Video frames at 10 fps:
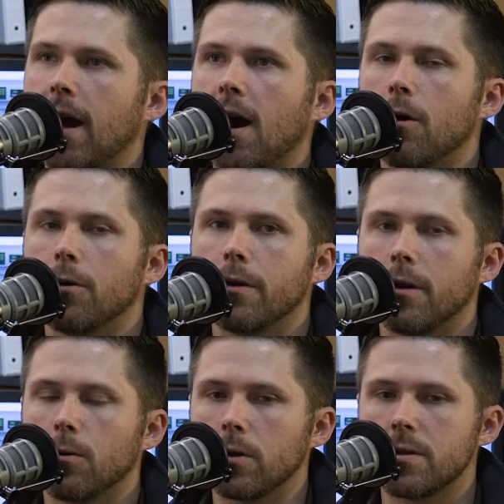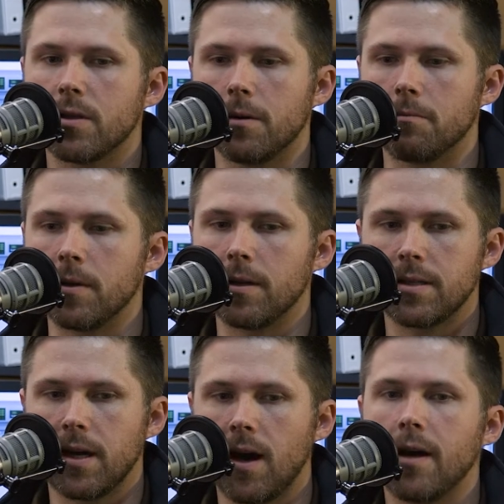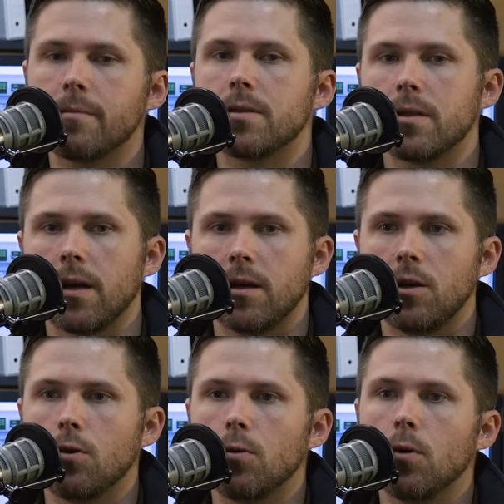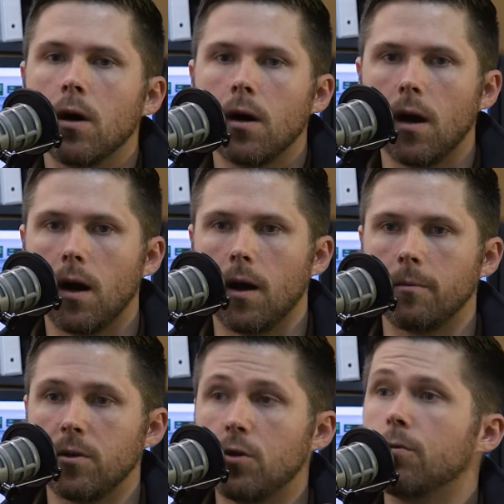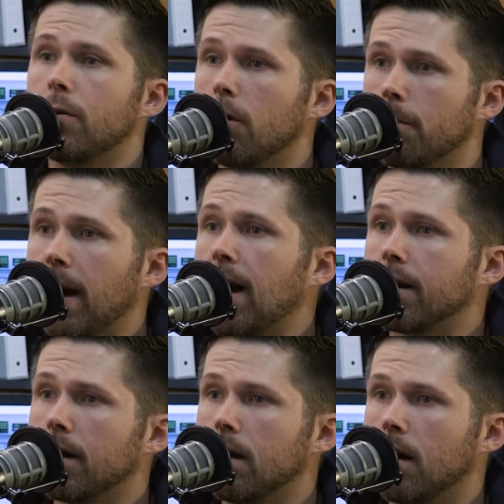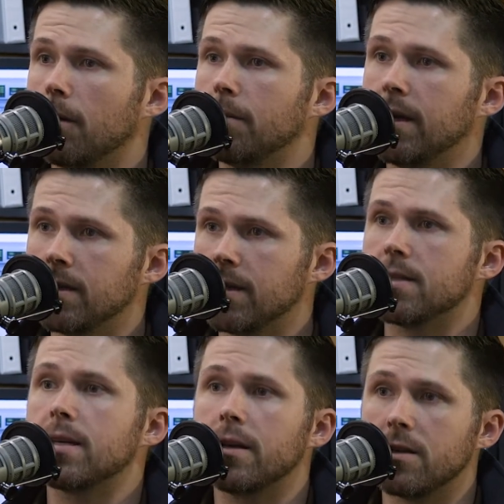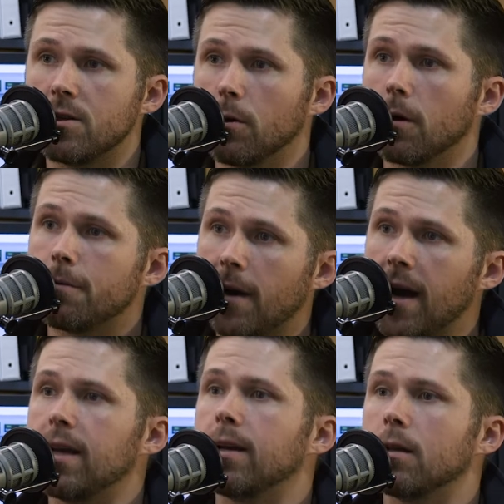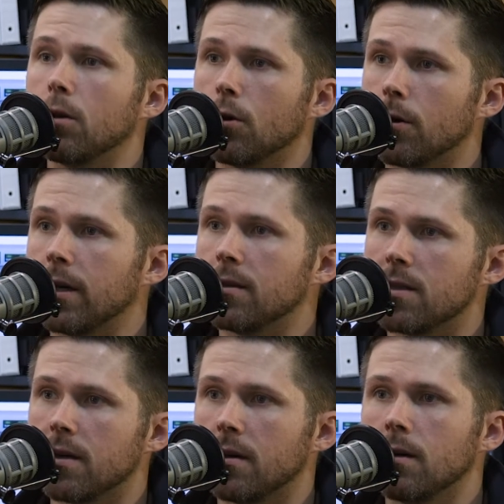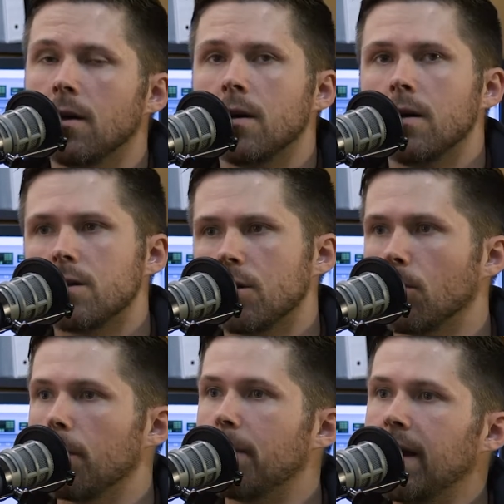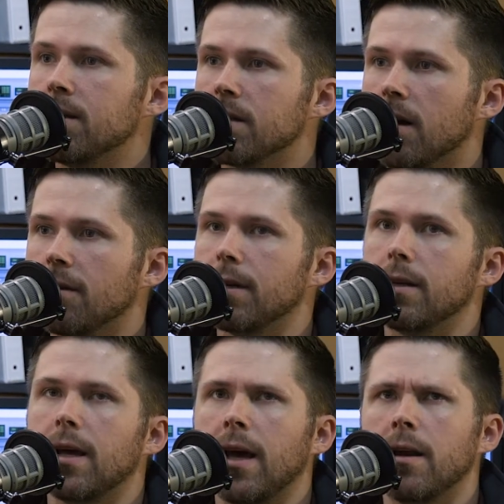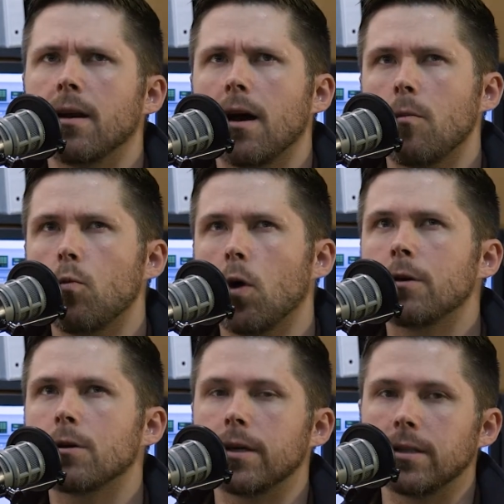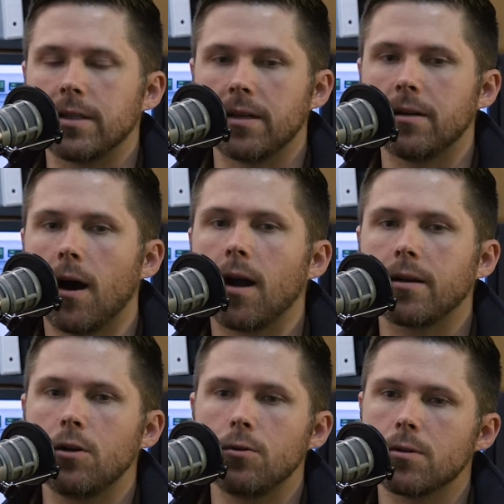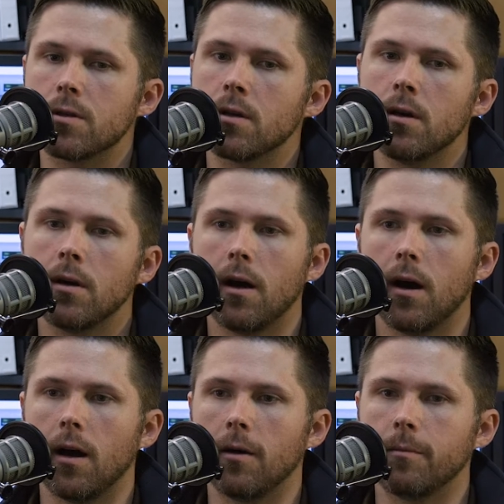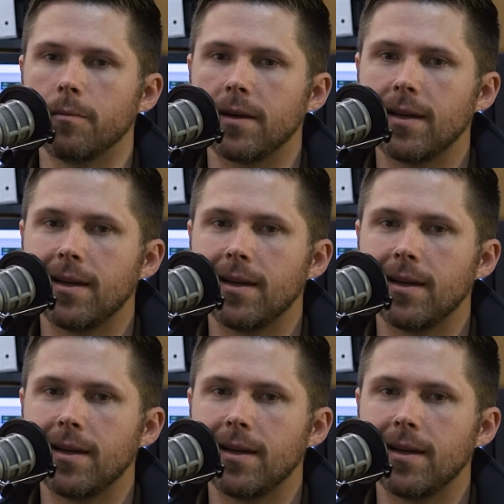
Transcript: how there were some times that you um, you fell back um, into sin as you were fighting and learning to to repent of it. And I'm wondering, did God use um,